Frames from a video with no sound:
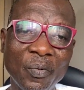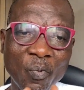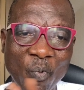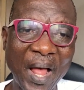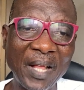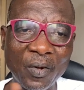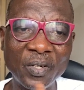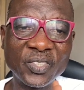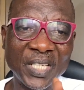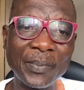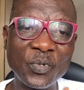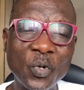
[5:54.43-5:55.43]
why
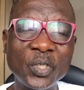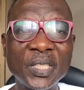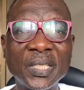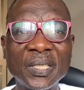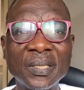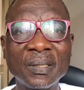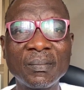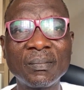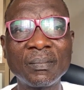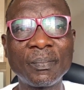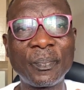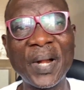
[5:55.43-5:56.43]
concept note in
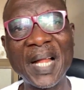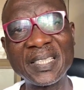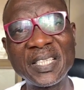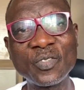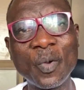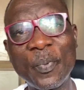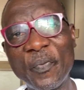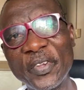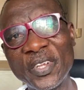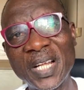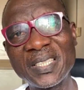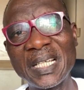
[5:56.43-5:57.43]
practice or
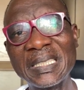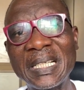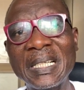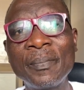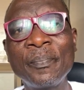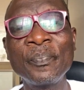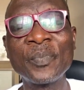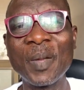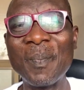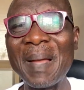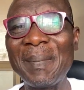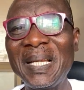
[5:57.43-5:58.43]
professional setting
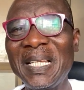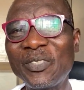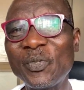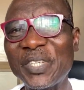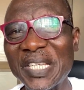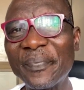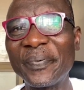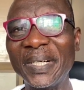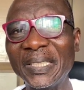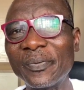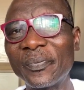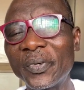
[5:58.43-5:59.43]
might be a little
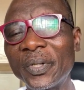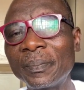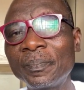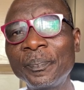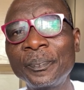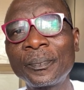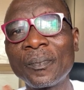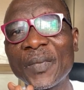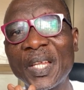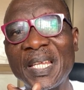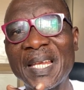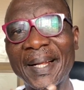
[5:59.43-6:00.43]
different from
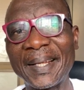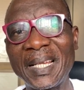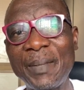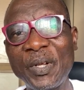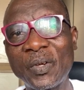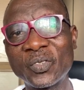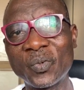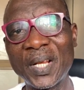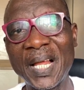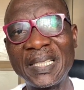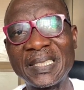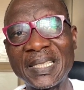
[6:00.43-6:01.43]
an academic or
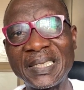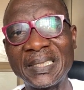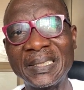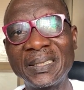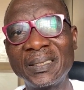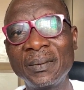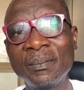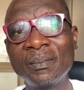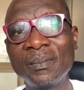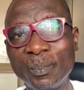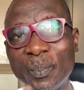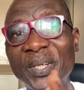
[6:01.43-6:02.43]
scholarly setting,
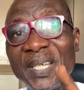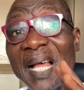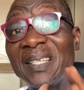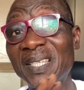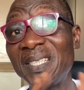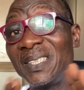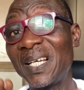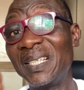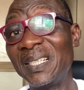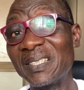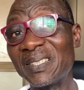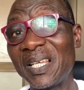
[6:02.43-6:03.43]
but they're essentially
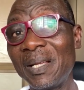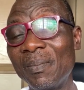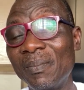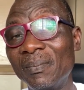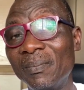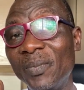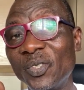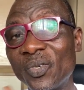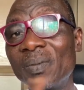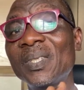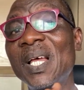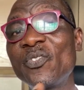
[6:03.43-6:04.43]
the same. But
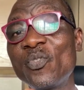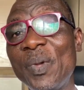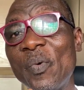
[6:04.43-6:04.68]
sometimes you may